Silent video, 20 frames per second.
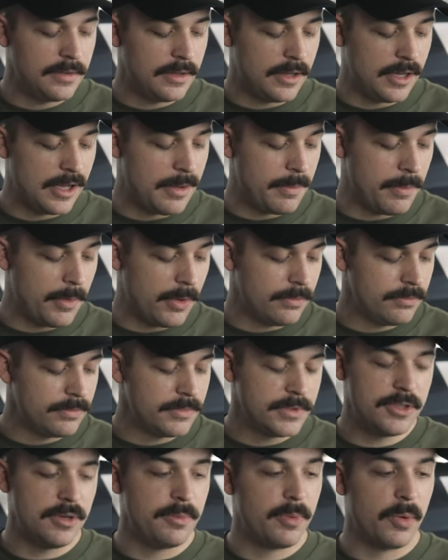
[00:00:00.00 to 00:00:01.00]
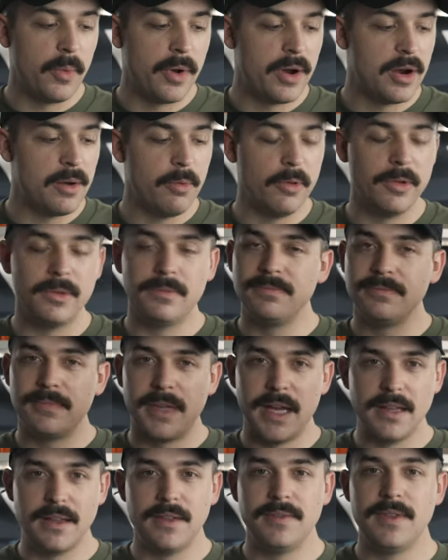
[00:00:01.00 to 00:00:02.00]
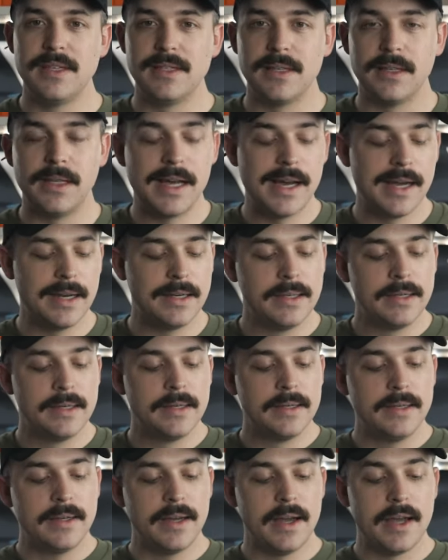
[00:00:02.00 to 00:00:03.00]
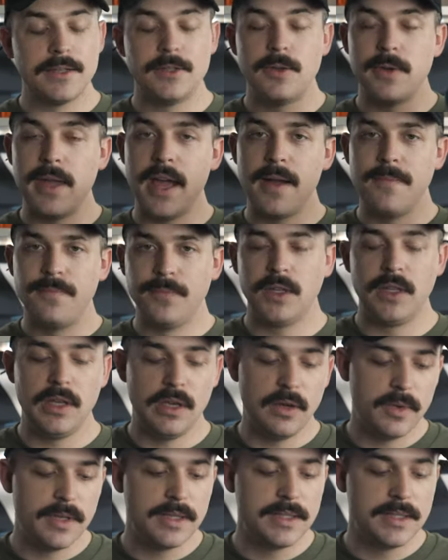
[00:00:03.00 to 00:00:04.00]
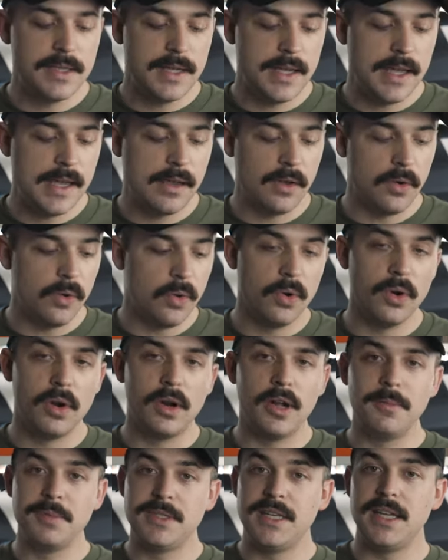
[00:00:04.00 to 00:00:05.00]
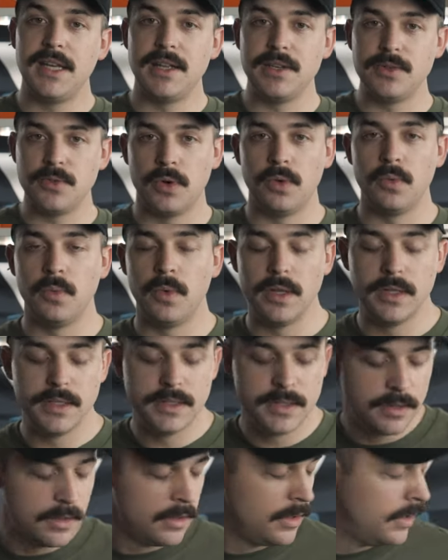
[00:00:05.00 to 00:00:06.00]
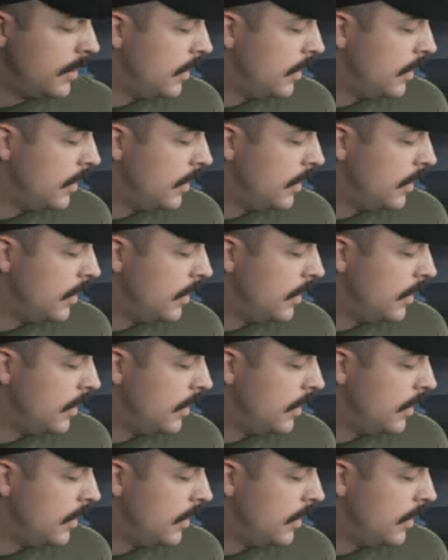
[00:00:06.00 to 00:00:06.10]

um, super wearable. I love these a lot. Uh, so yeah, U N C or Obsidian Jordan ones.